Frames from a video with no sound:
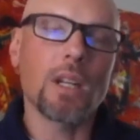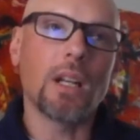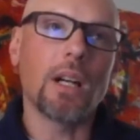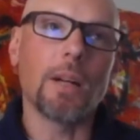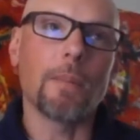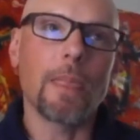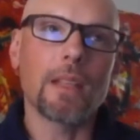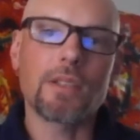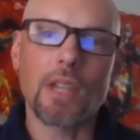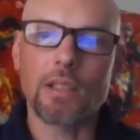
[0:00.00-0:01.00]
um,
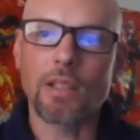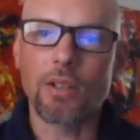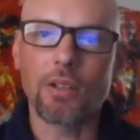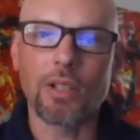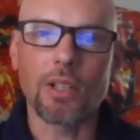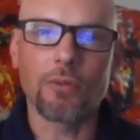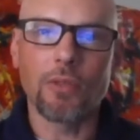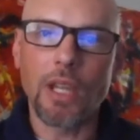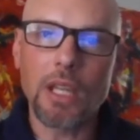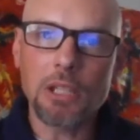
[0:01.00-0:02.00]
secondarily
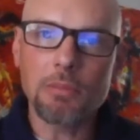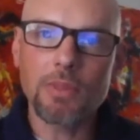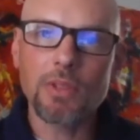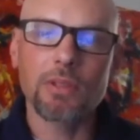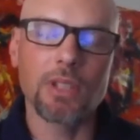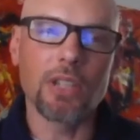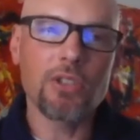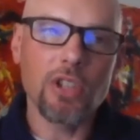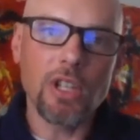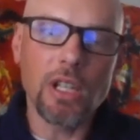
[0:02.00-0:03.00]
inflamed,
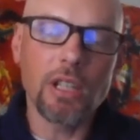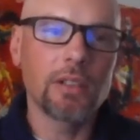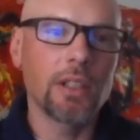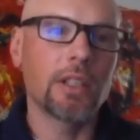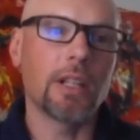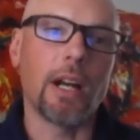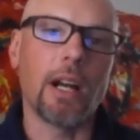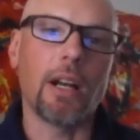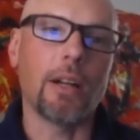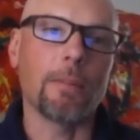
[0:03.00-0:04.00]
itchy,
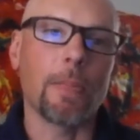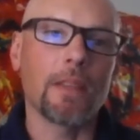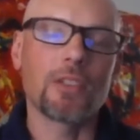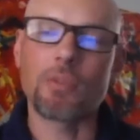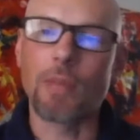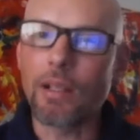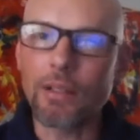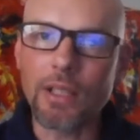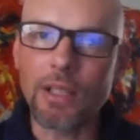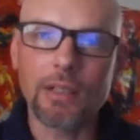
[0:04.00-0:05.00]
um,
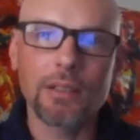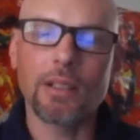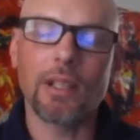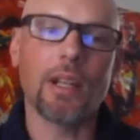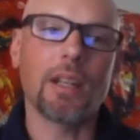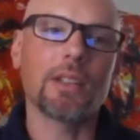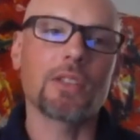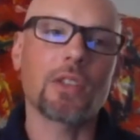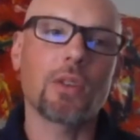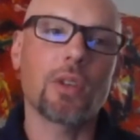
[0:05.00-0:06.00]
smelly. Uh, and
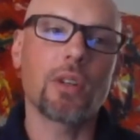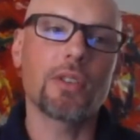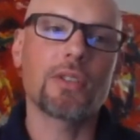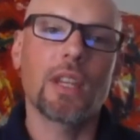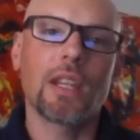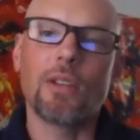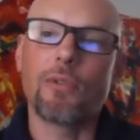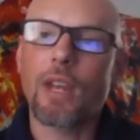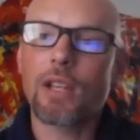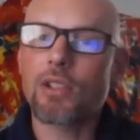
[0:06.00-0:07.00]
so there's
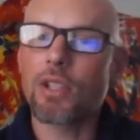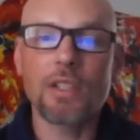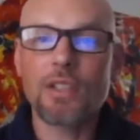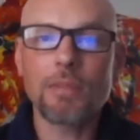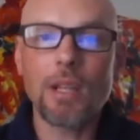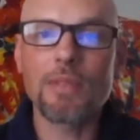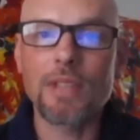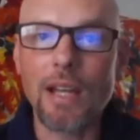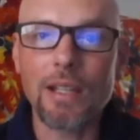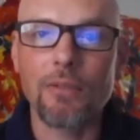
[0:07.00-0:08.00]
infection and sometimes
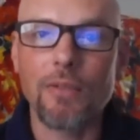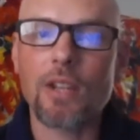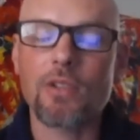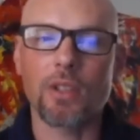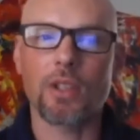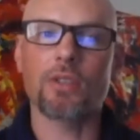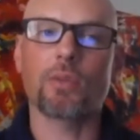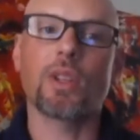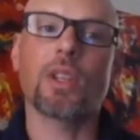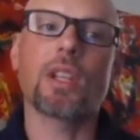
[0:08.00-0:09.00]
not infection that goes
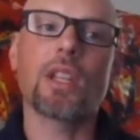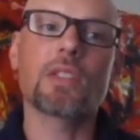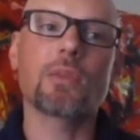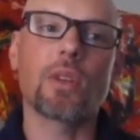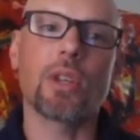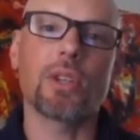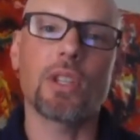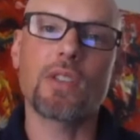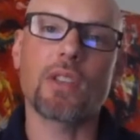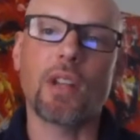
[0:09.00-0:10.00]
with it. And that's one of the
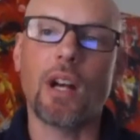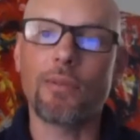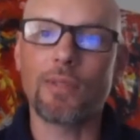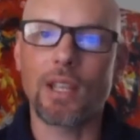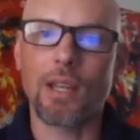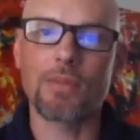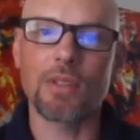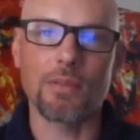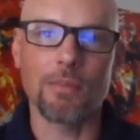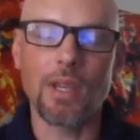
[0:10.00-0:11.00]
things that oftentimes
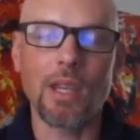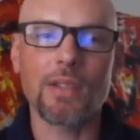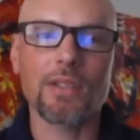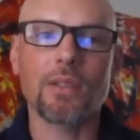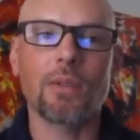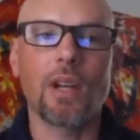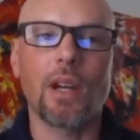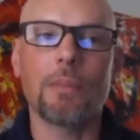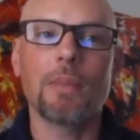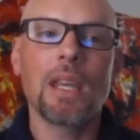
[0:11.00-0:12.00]
is missed
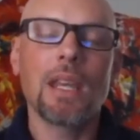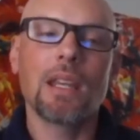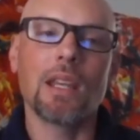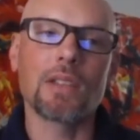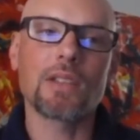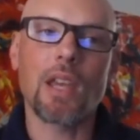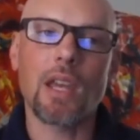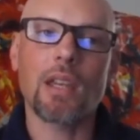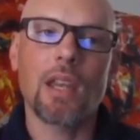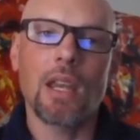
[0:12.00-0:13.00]
um, is
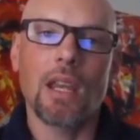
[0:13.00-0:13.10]
that